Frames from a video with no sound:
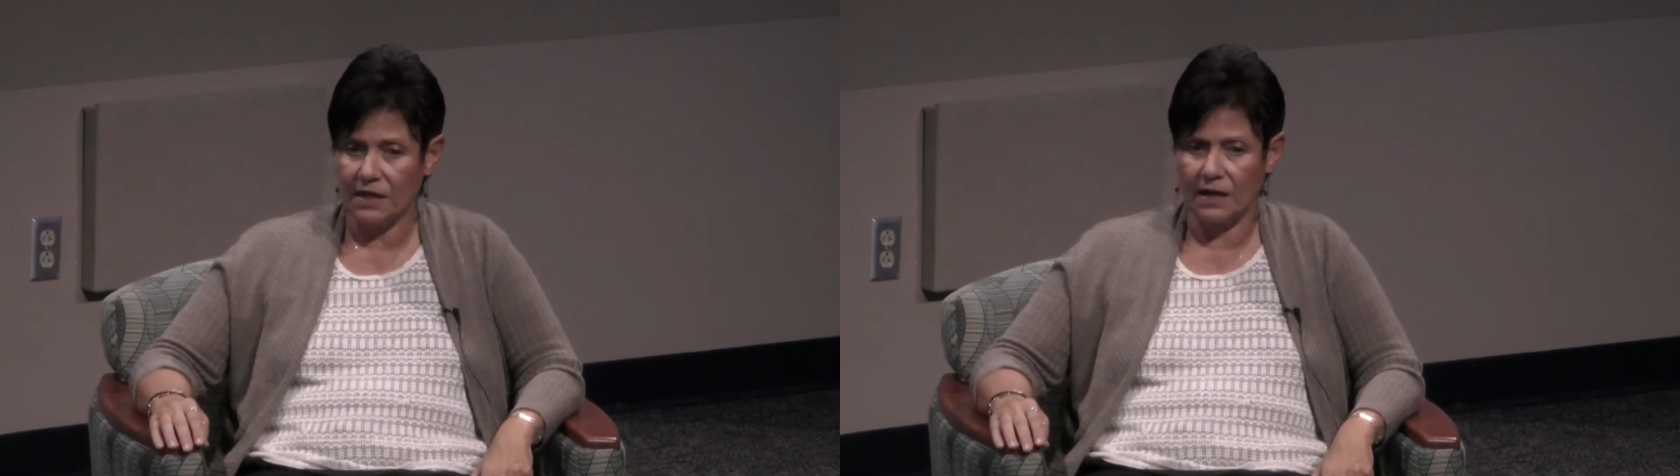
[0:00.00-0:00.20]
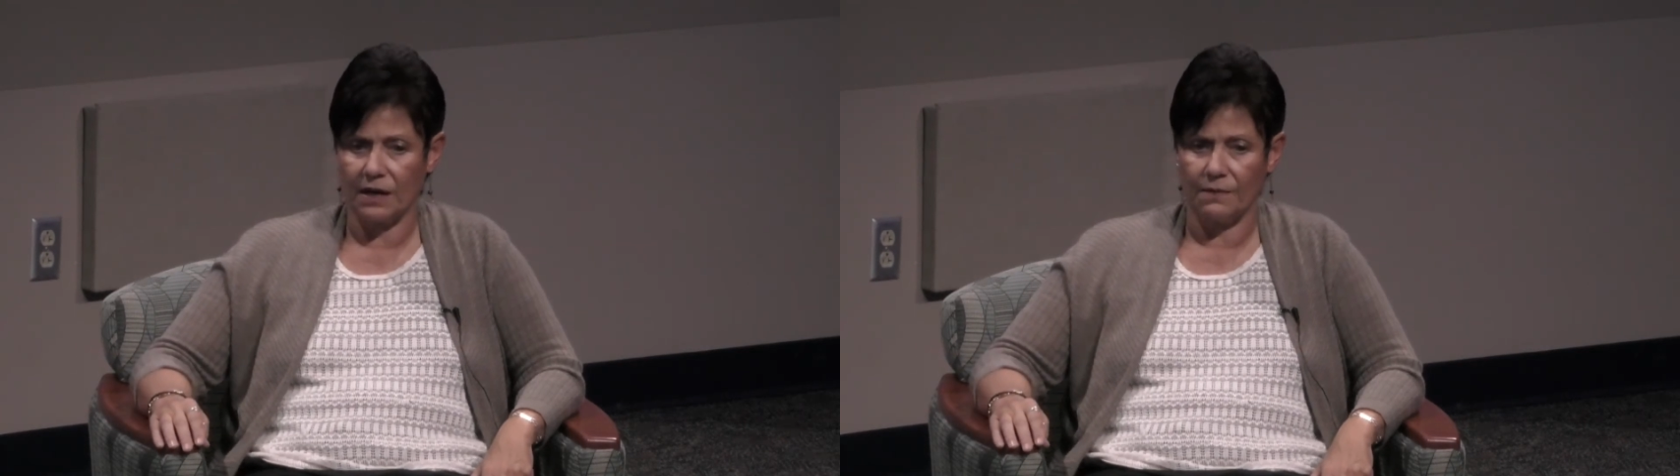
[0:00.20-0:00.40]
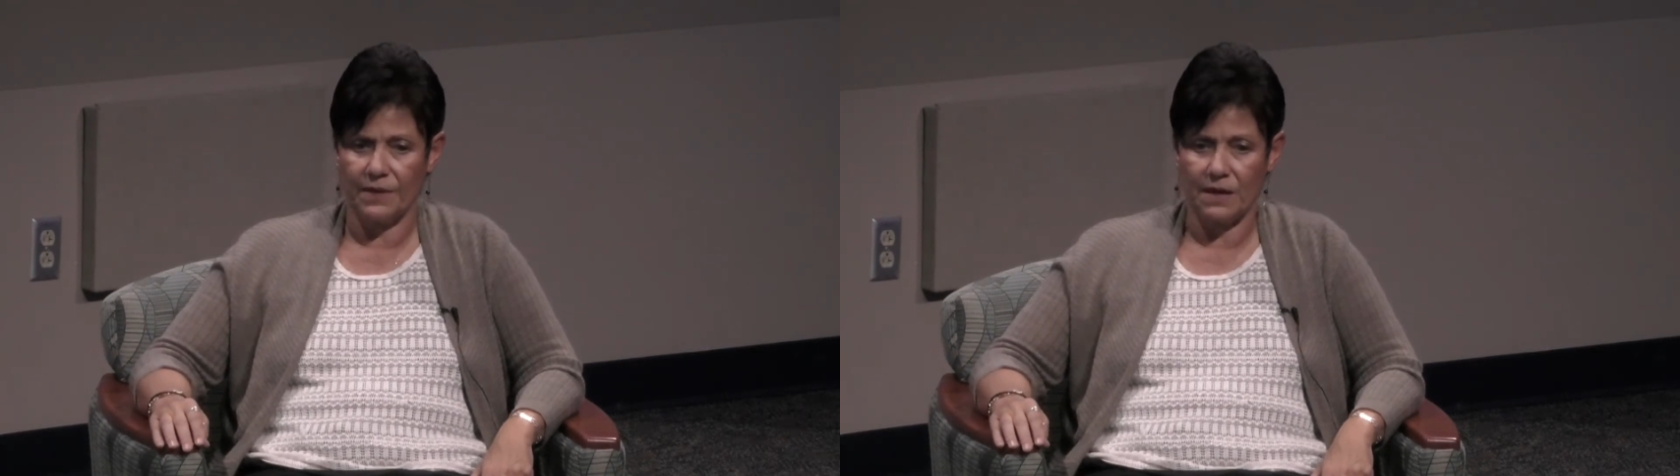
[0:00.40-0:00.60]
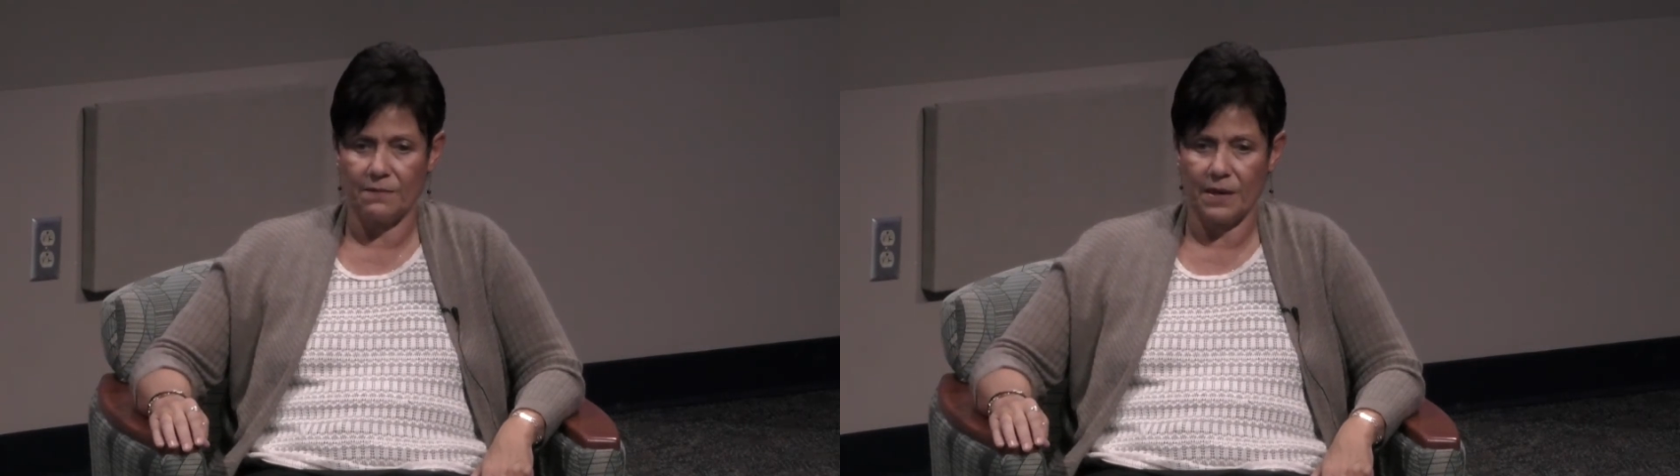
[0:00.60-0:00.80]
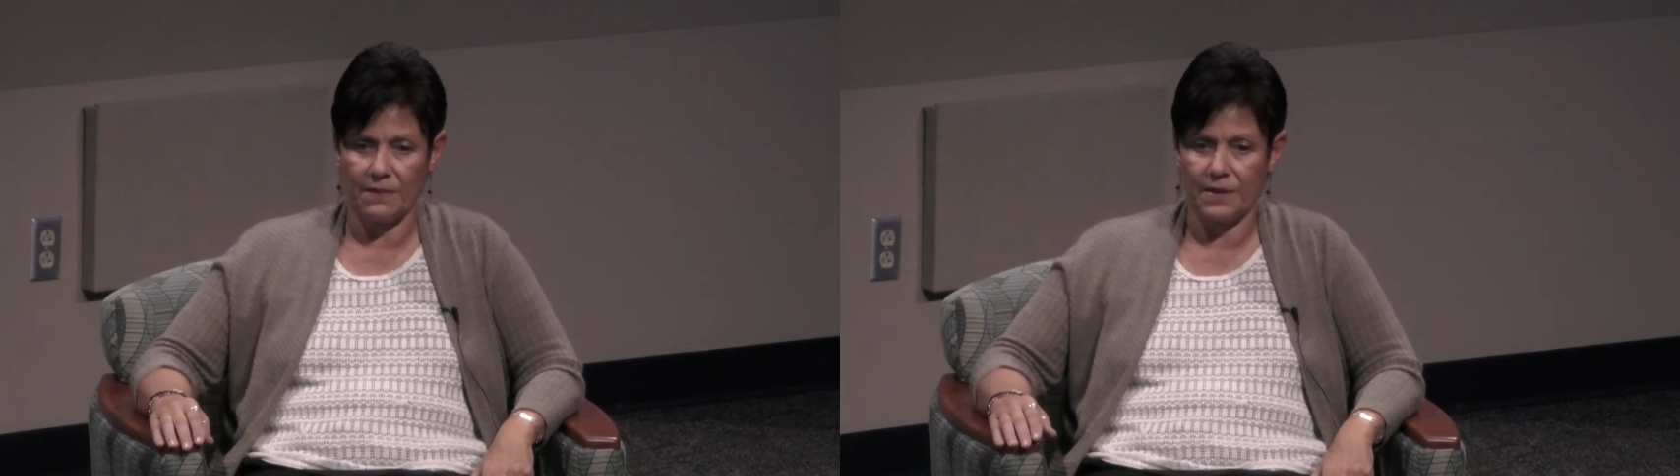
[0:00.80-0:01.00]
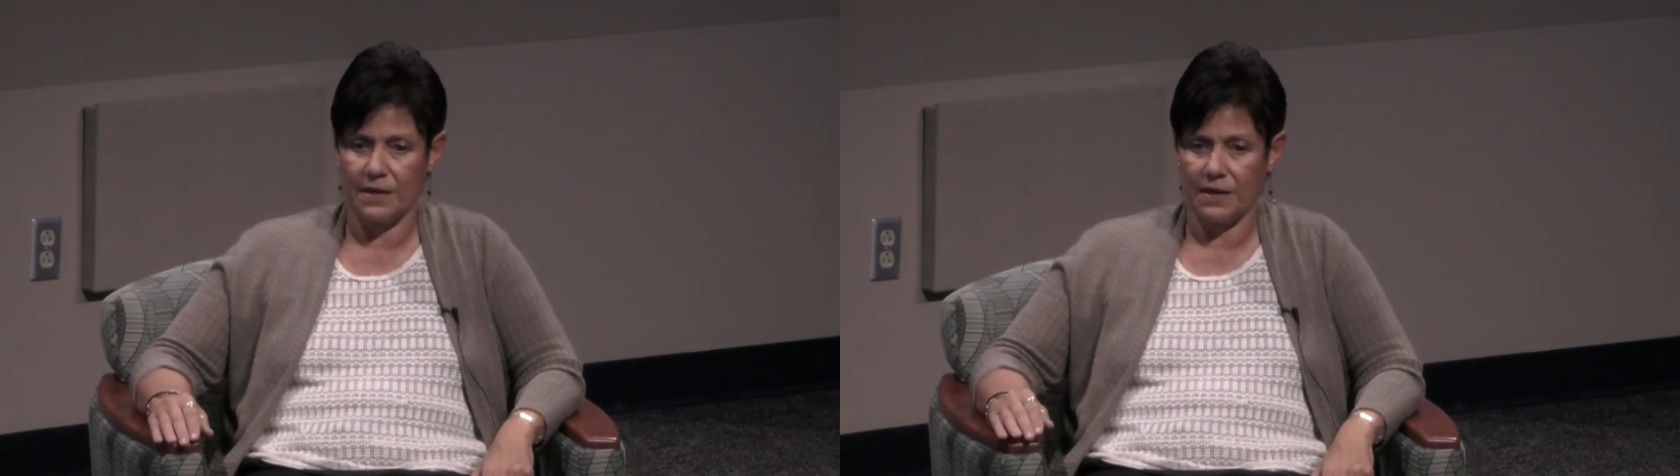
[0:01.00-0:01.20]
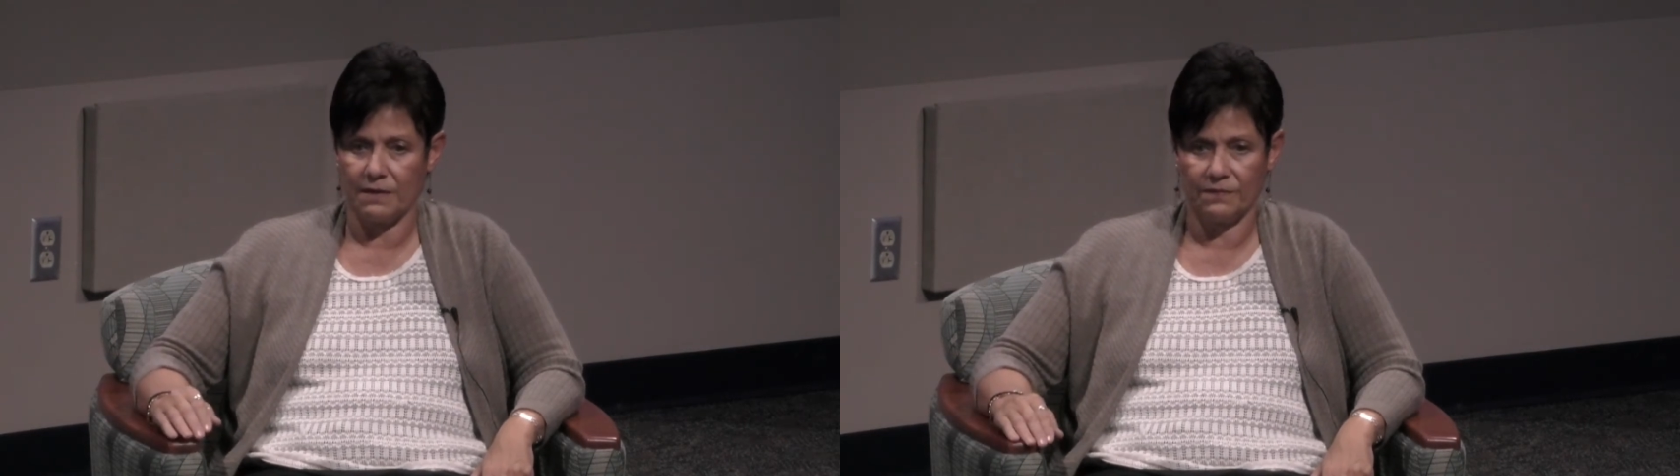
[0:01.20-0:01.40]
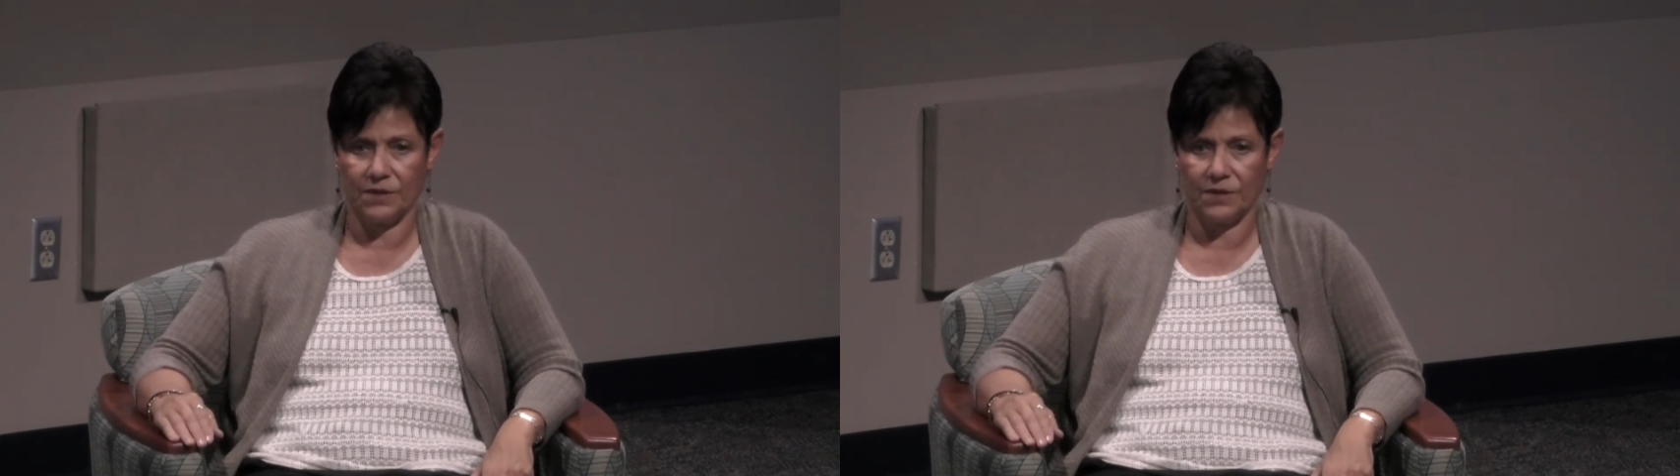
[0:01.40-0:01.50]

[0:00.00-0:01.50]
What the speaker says: It may be,